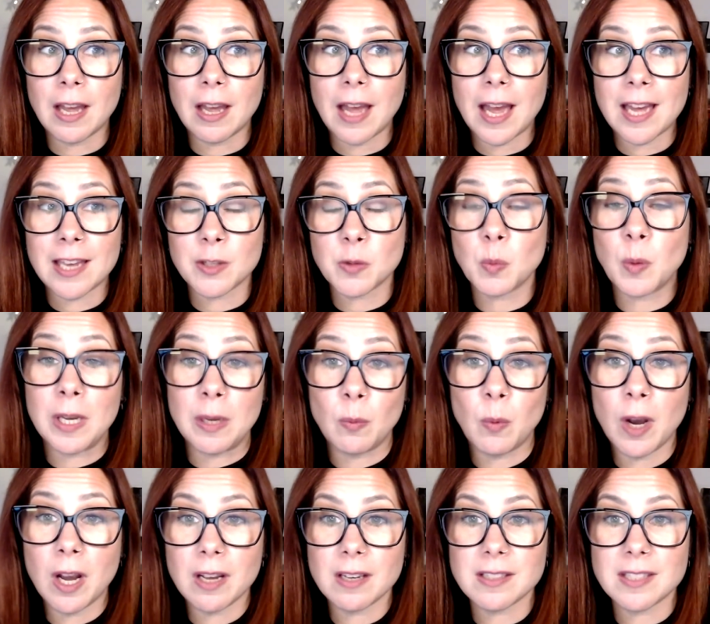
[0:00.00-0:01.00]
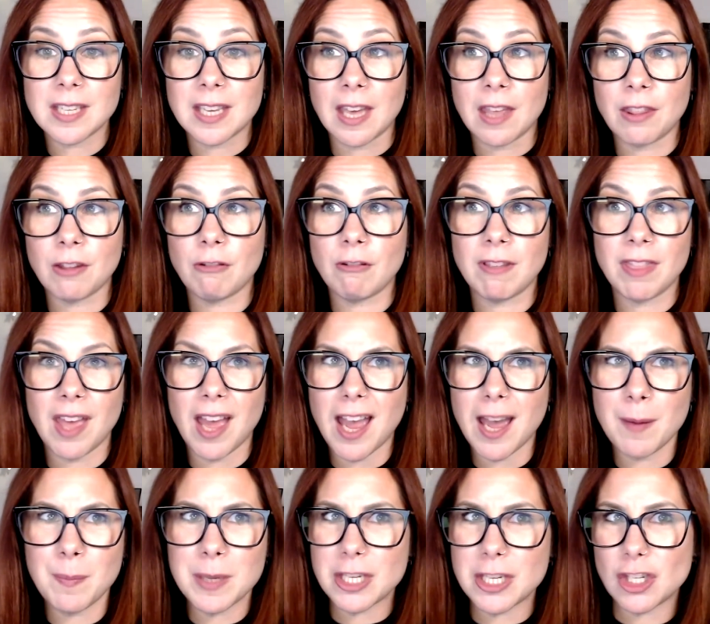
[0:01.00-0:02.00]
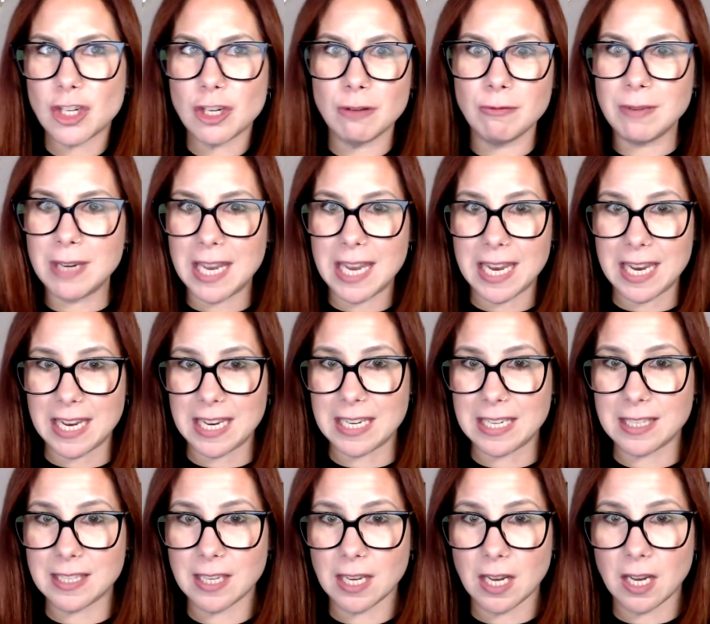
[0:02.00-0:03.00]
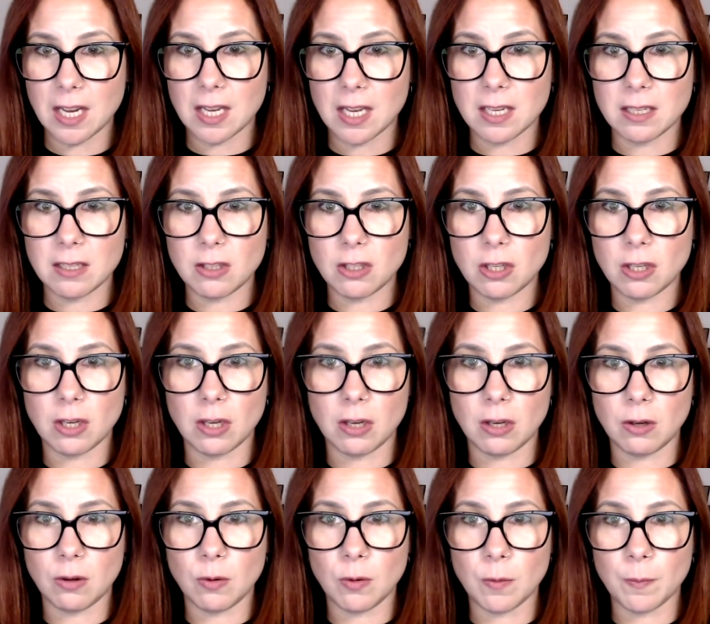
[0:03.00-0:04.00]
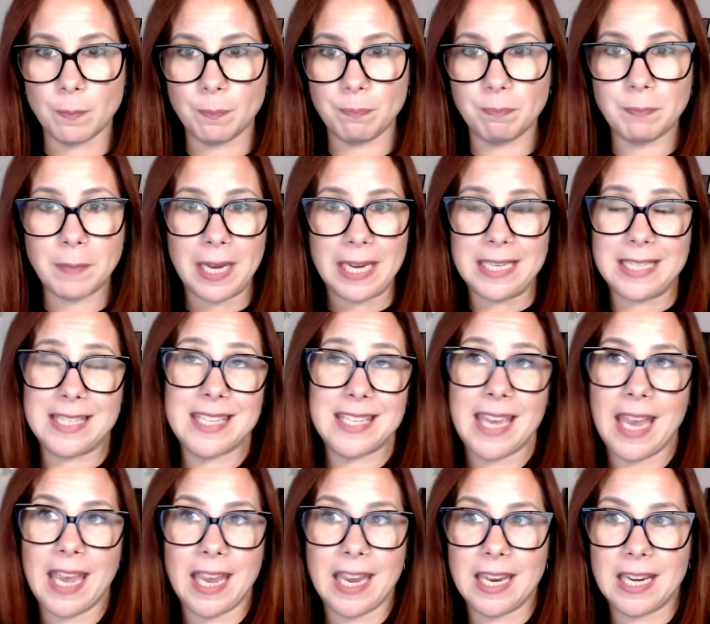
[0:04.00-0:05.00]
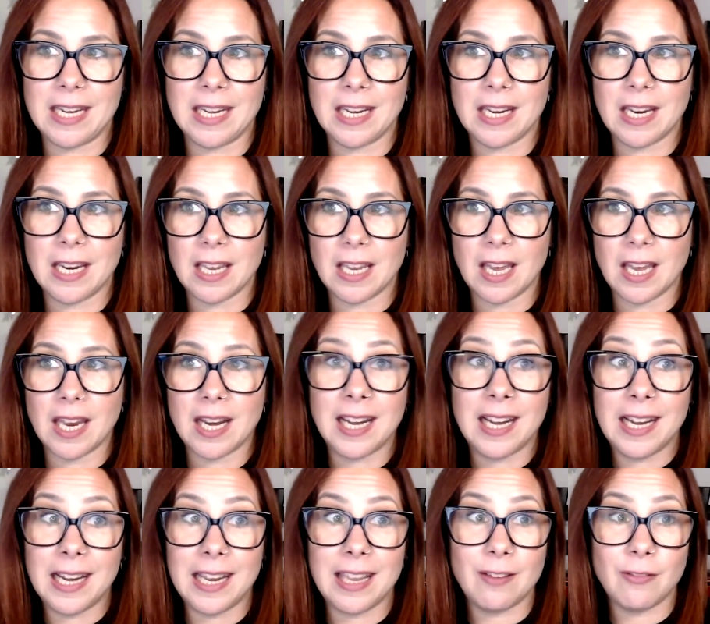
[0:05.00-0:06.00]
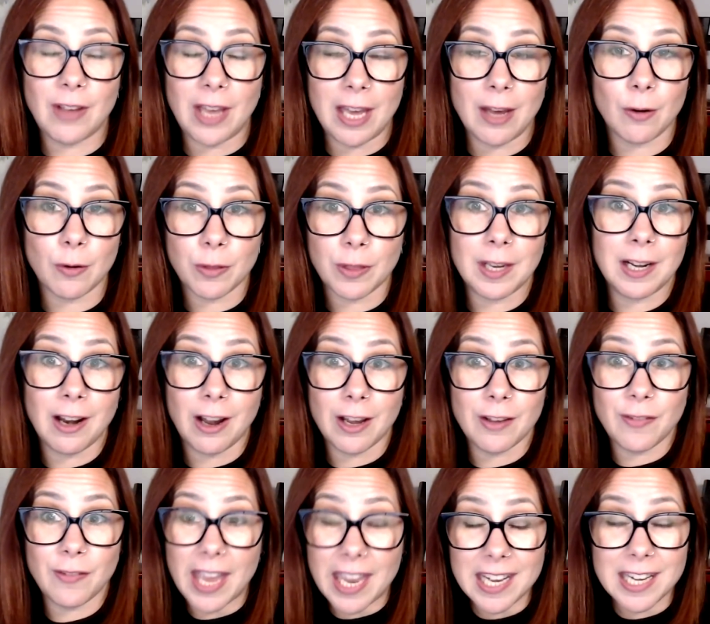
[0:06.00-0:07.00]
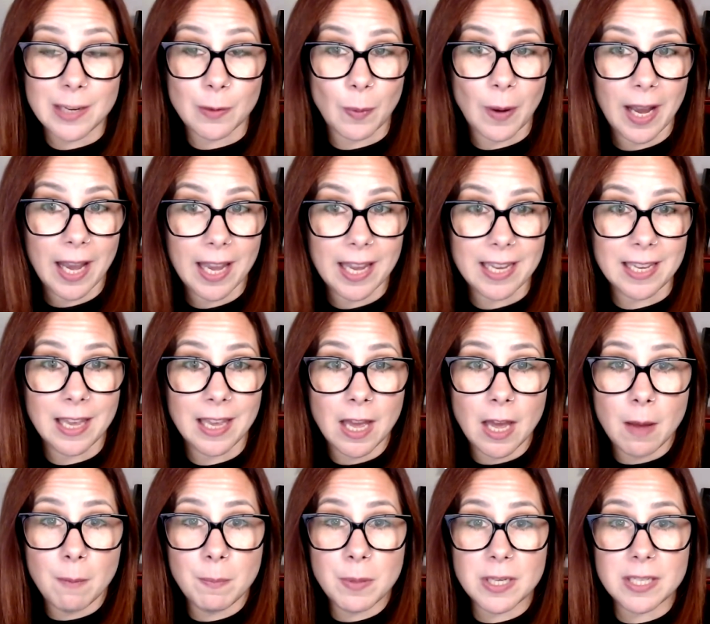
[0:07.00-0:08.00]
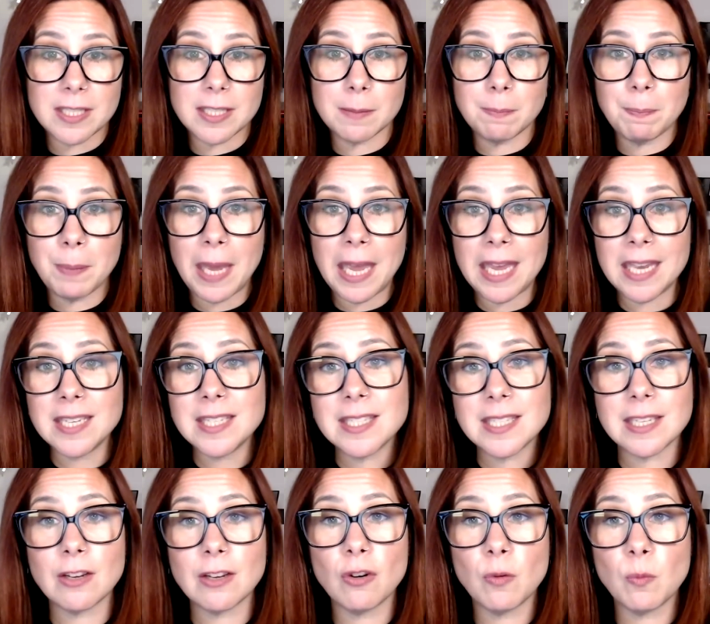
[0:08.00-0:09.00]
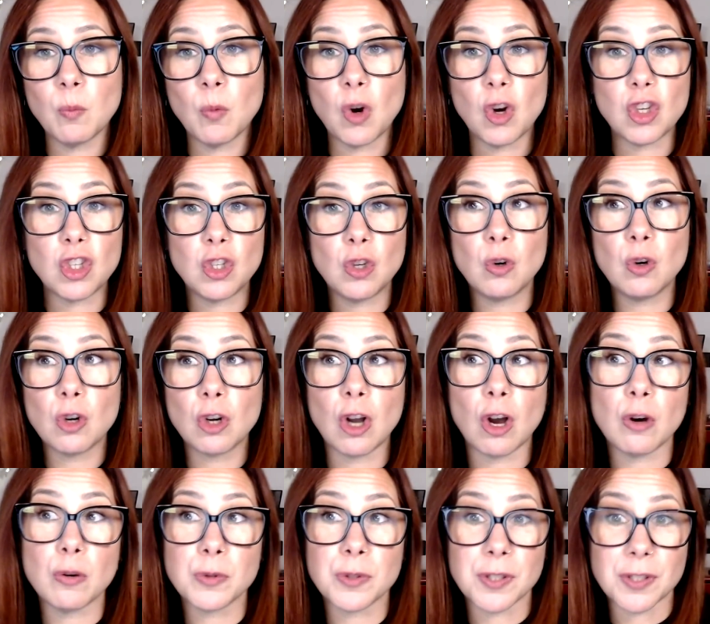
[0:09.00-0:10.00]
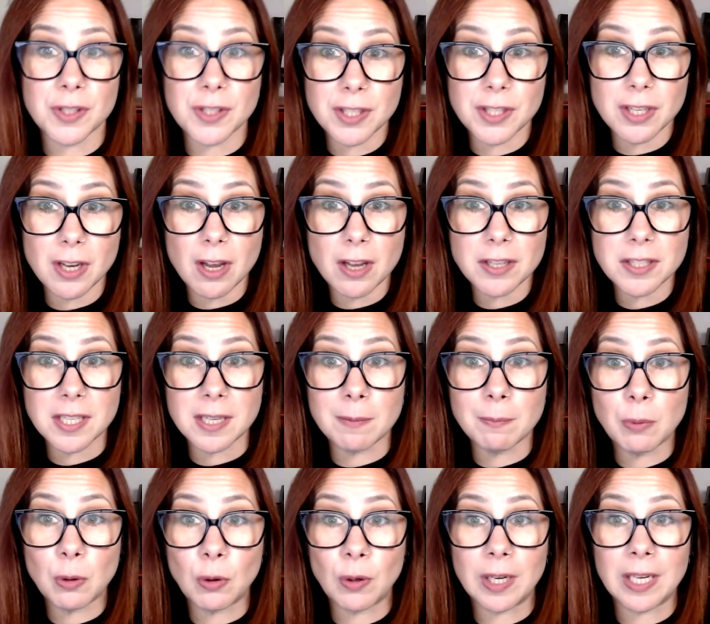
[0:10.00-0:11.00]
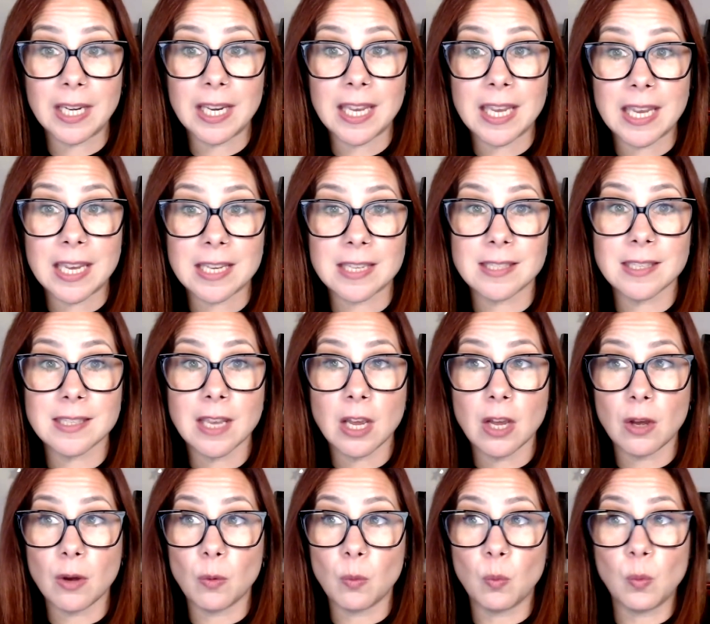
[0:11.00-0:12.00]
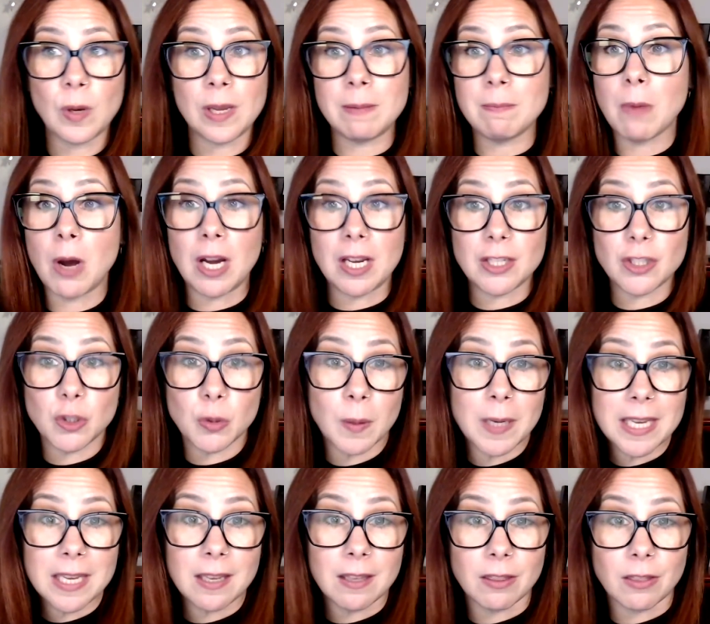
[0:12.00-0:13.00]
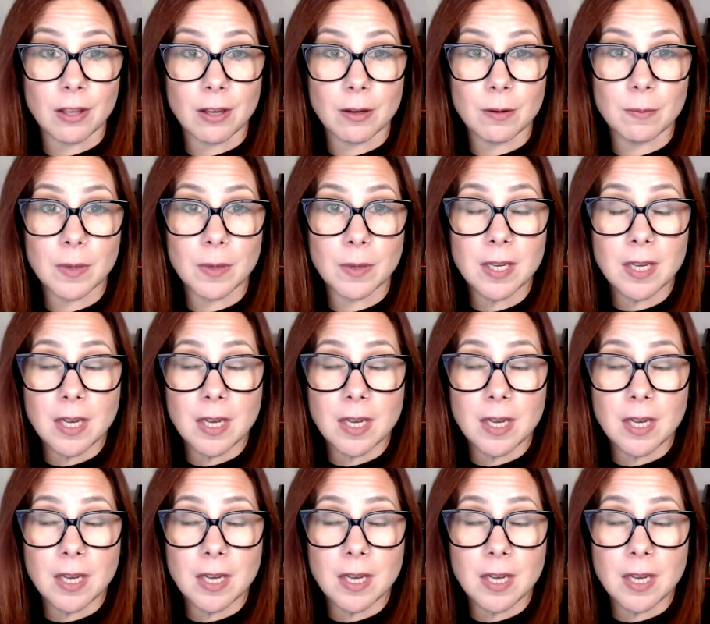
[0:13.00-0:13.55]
as we work together are the habits you need to maintain and live a healthy life anyway. But depending on what your goals and starting point is, we might tweak them.